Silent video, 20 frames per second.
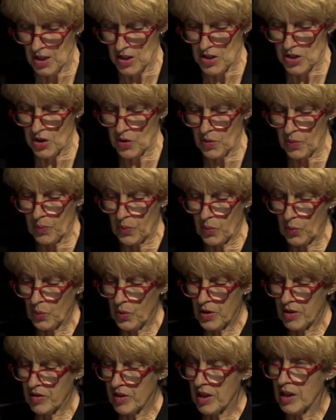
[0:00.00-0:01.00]
So
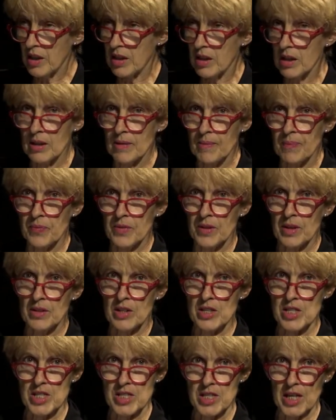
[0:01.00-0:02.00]
we think
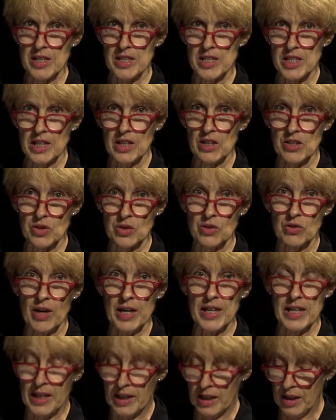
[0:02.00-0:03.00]
that stunting is
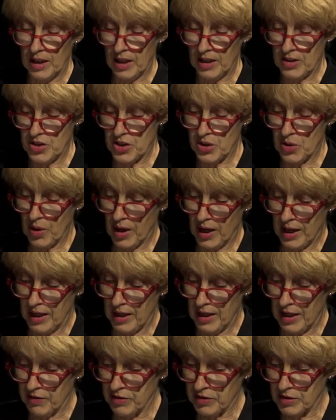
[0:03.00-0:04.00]
already at too high
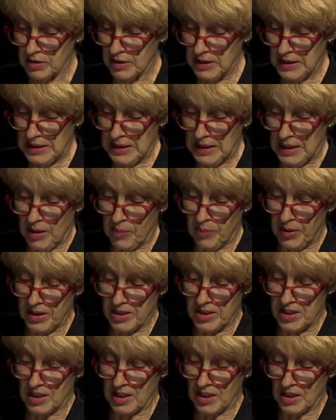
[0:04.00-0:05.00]
a level,
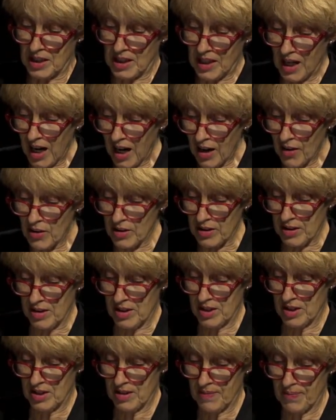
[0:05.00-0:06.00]
but the
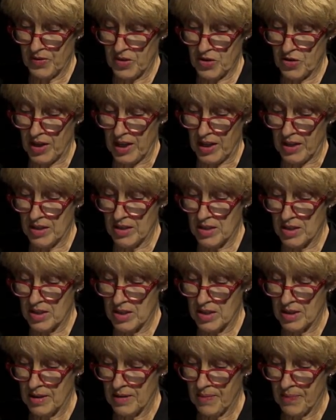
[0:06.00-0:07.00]
current
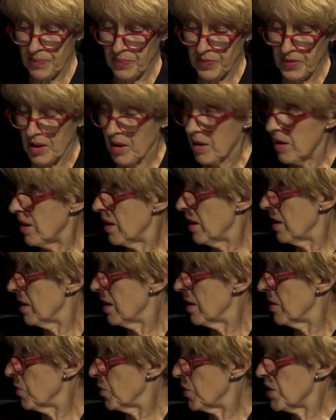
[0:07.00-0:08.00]
trends
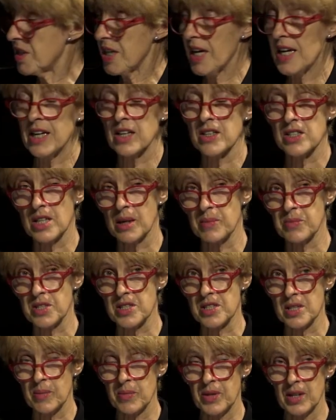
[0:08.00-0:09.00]
would take us up to
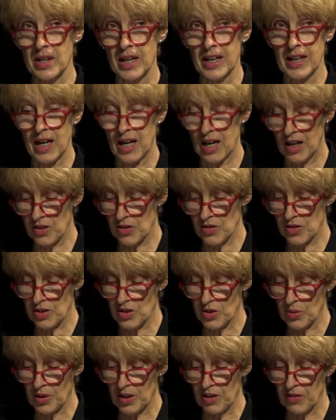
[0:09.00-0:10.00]
something like
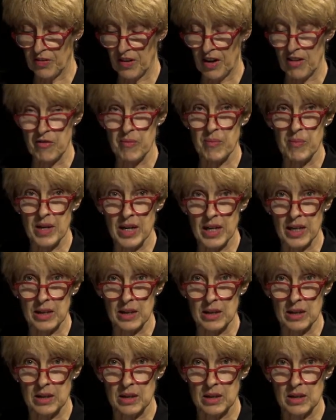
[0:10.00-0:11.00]
125
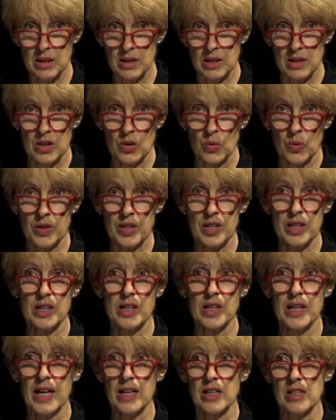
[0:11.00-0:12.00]
million within
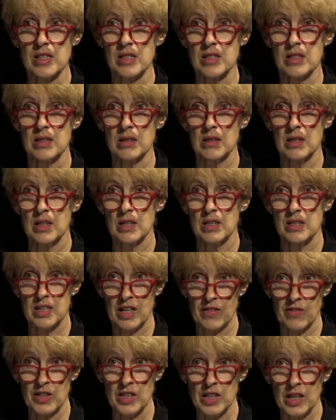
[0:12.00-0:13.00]
the next
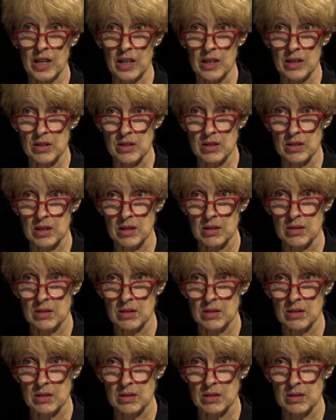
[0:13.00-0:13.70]
seven years.